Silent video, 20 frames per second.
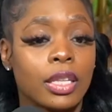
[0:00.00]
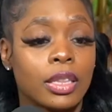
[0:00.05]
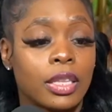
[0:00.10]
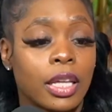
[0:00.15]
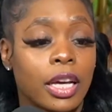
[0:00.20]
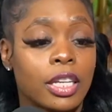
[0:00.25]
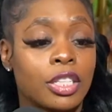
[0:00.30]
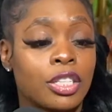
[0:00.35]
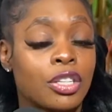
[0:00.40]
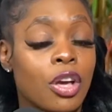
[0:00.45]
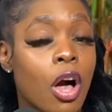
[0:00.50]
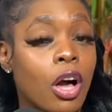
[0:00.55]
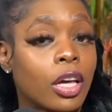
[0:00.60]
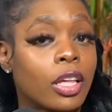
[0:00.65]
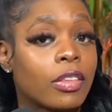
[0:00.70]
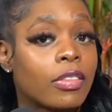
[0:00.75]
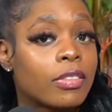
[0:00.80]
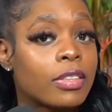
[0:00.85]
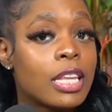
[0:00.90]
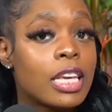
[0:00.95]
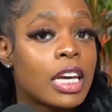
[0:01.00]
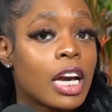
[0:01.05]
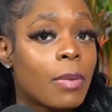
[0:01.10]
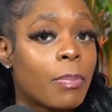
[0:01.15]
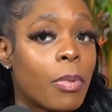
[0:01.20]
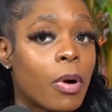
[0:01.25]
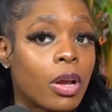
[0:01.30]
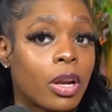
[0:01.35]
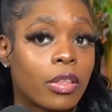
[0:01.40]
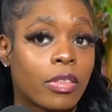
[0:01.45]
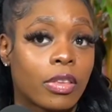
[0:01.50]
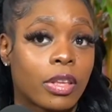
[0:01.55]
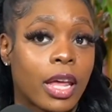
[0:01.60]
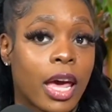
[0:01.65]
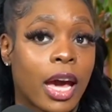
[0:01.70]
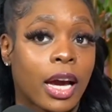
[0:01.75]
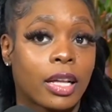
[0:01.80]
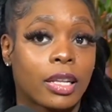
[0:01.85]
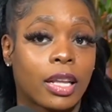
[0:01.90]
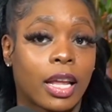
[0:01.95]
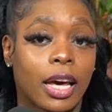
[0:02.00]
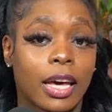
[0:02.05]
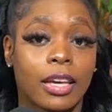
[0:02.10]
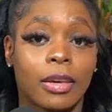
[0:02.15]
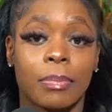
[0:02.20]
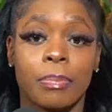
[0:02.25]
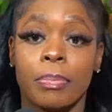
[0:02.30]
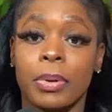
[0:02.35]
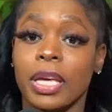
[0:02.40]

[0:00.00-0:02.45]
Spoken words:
that y'all could sneak up on us and act like